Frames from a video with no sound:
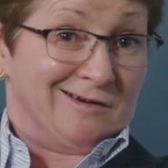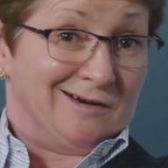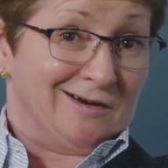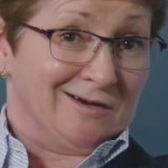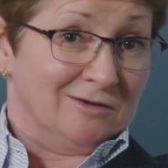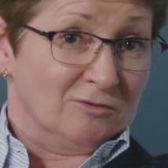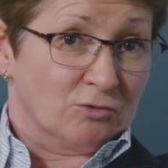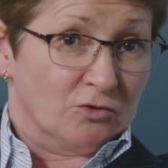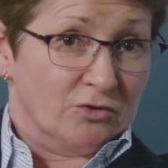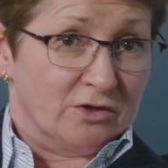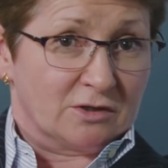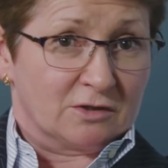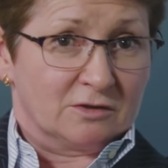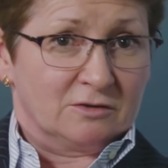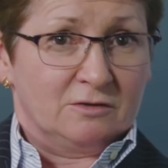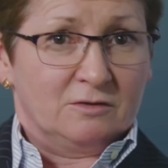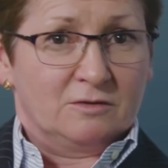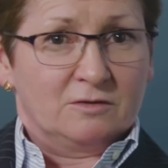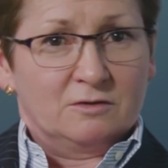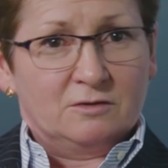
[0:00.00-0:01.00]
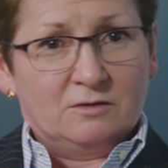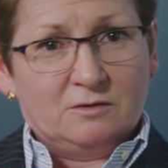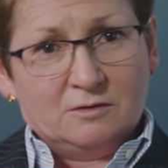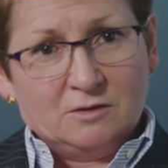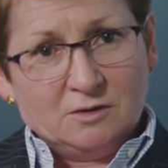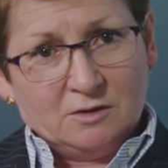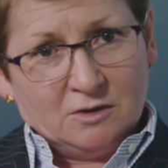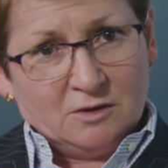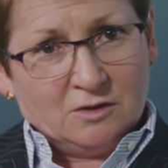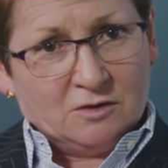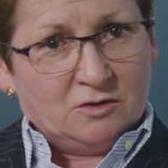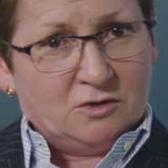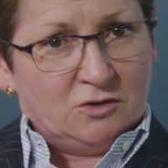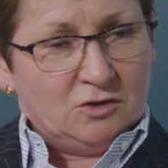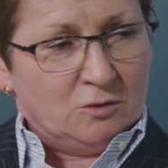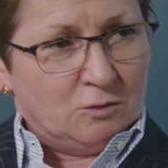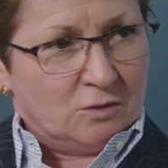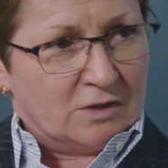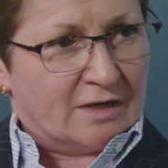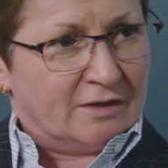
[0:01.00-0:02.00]
ironically the
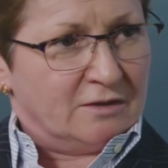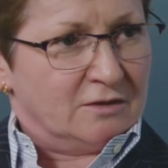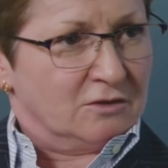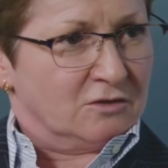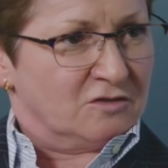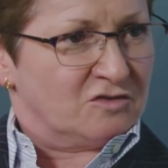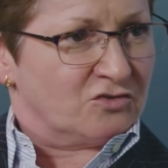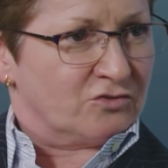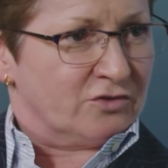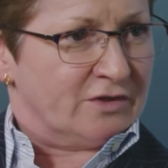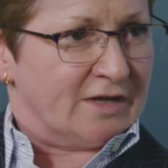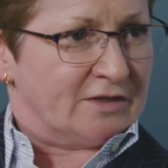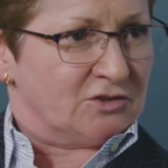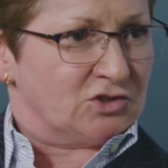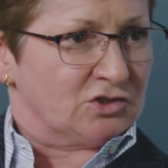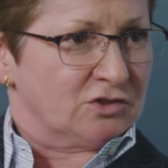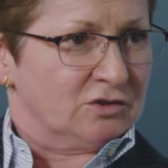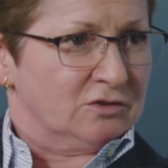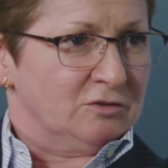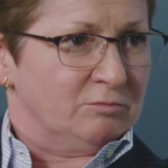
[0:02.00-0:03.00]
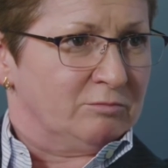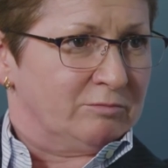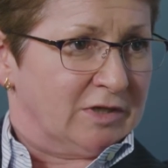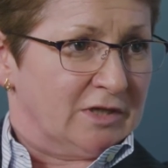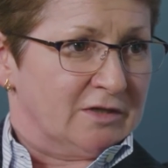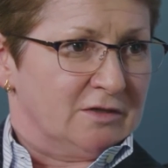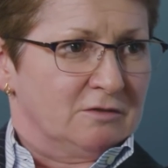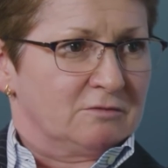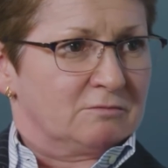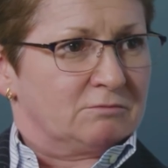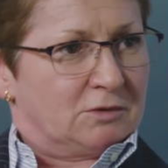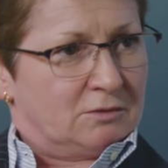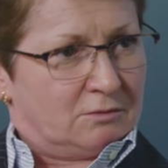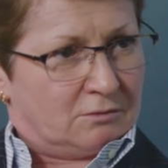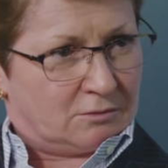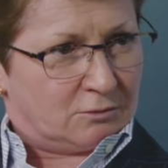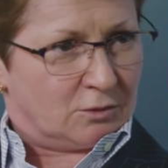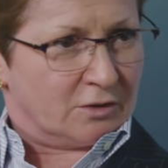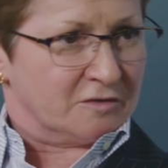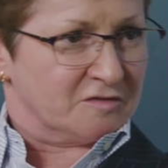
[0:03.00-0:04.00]
UK industry actually played
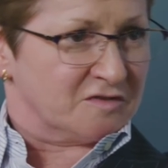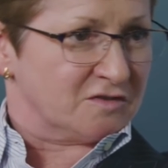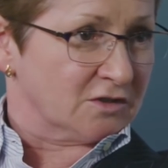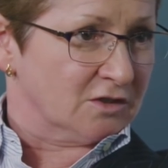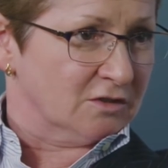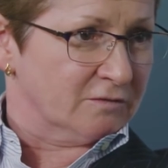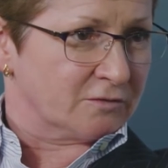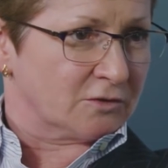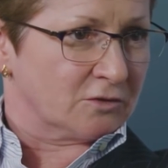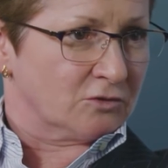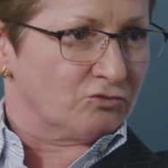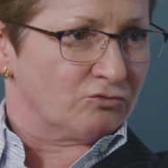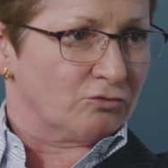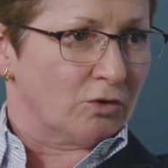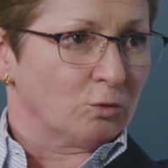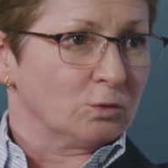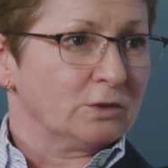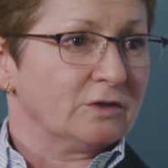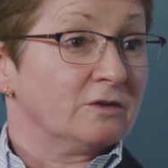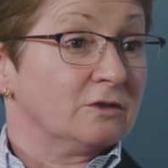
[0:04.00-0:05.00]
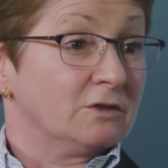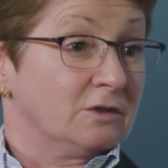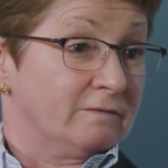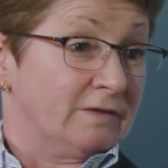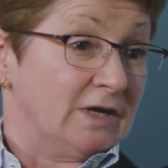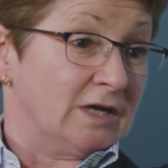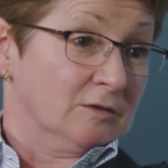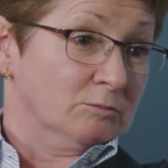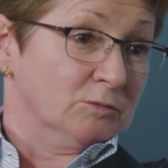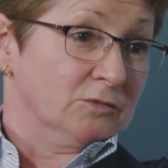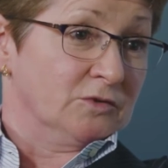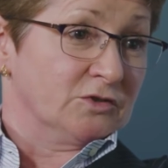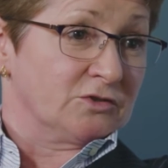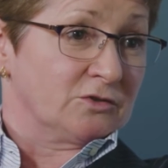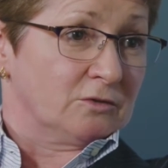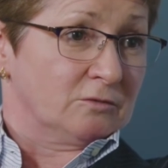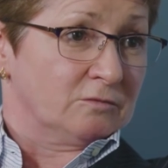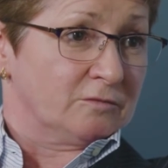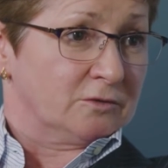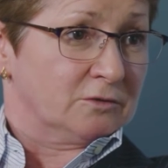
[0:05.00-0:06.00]
quite a significant role in the development
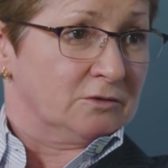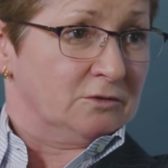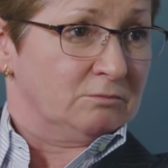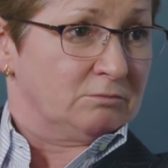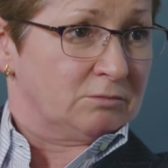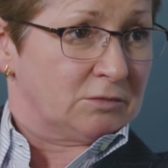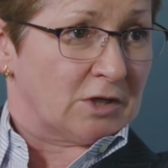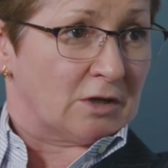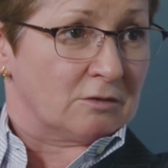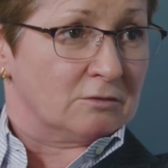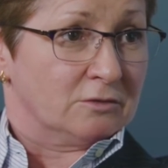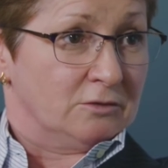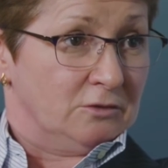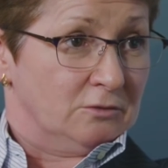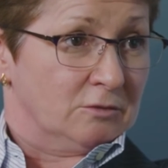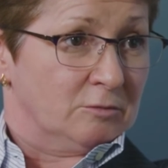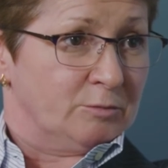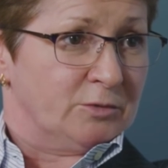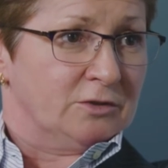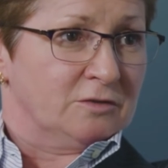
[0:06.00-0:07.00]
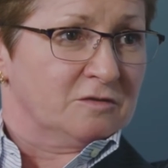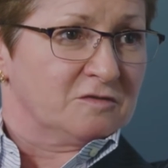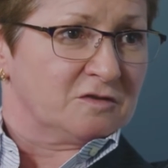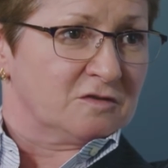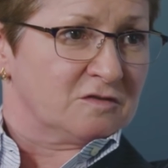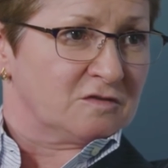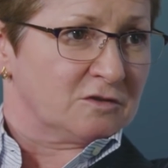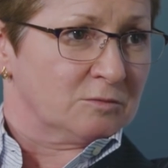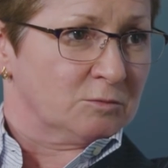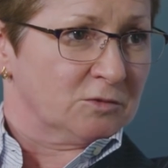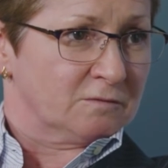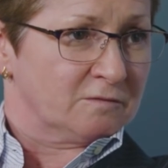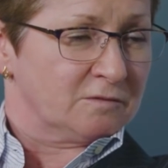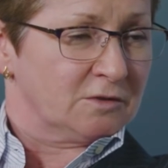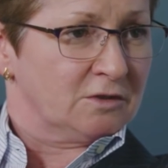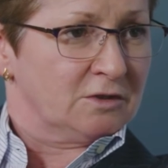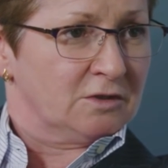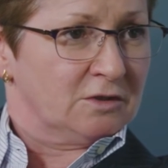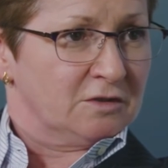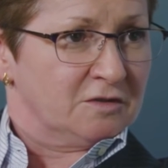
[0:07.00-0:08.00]
of the current European system of
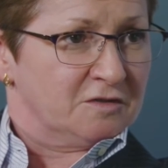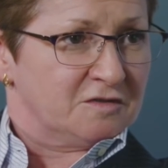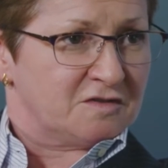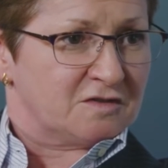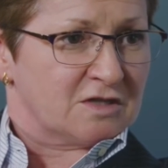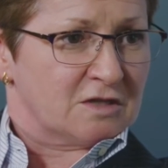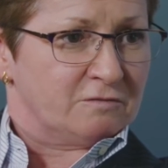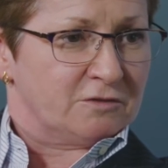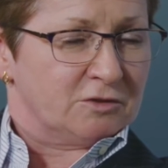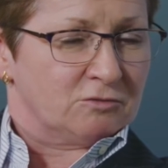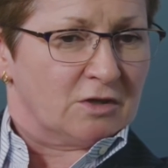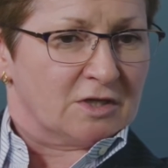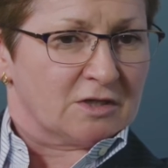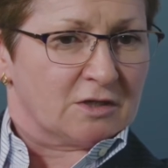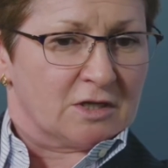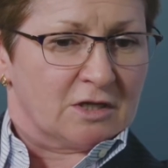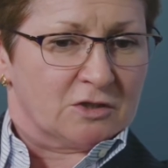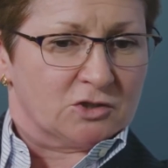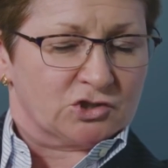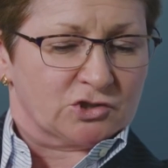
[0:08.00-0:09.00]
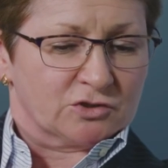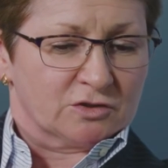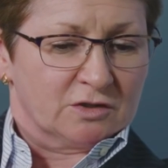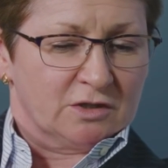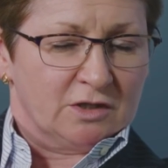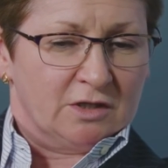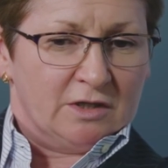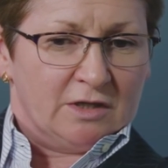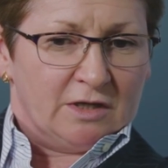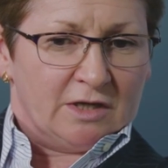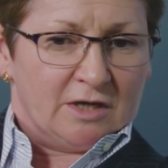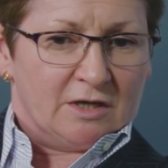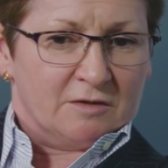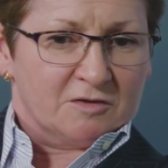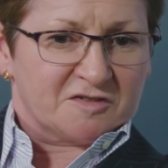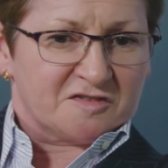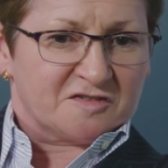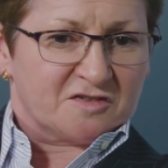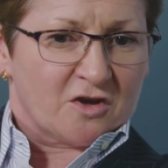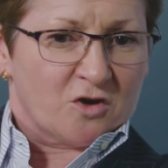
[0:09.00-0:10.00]
safety regulation.
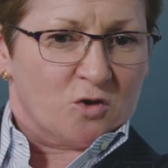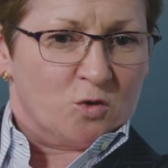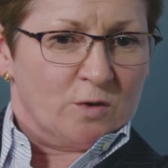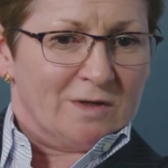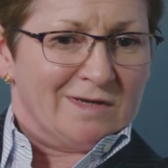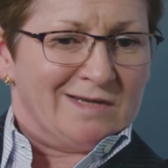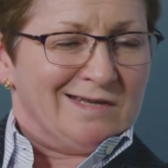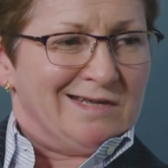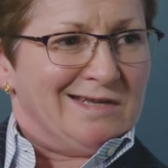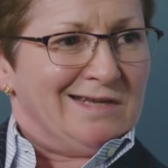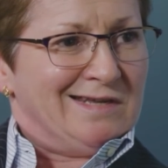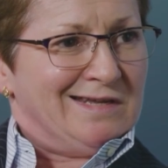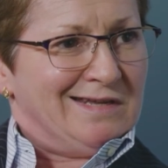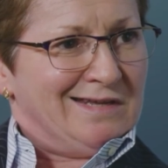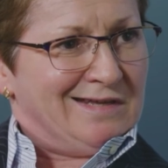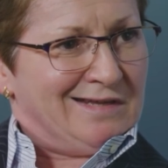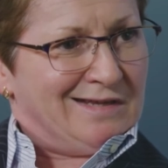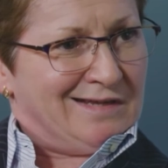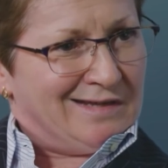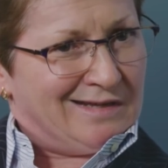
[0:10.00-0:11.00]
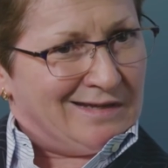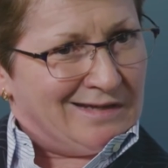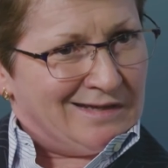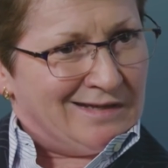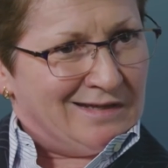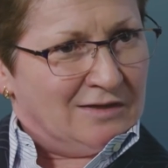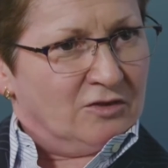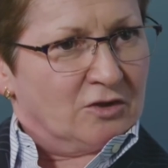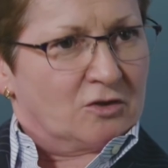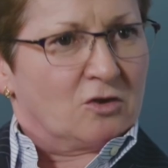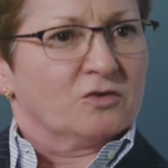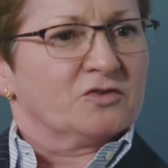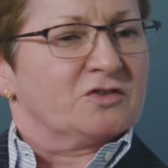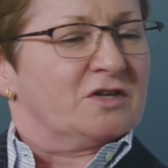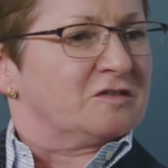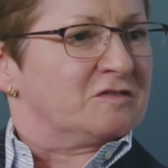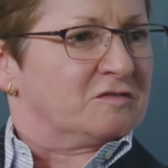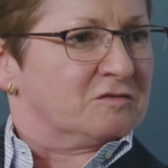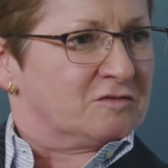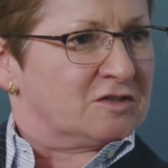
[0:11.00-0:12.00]
So in the
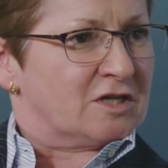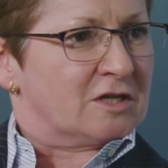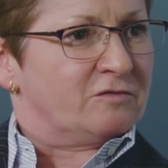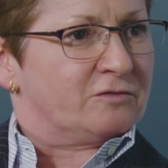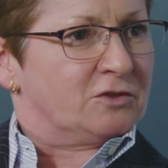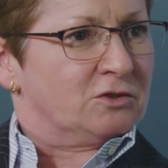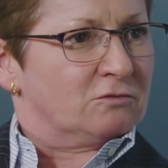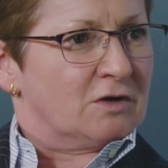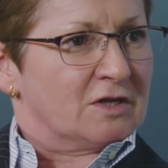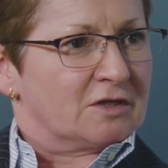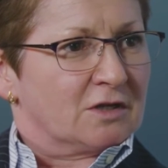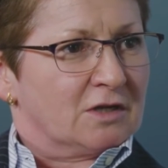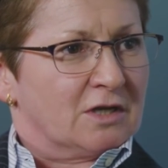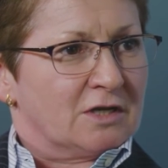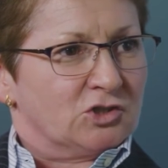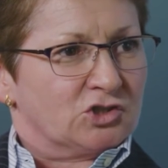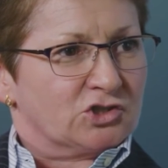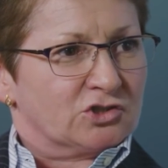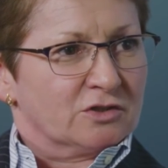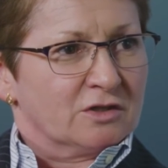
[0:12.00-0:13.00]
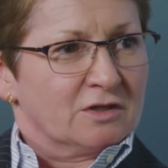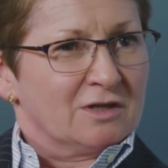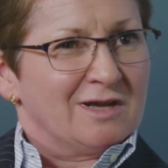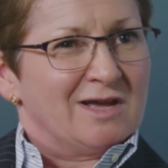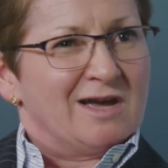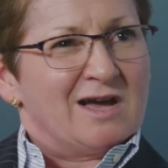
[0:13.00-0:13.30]
context of safety regulation,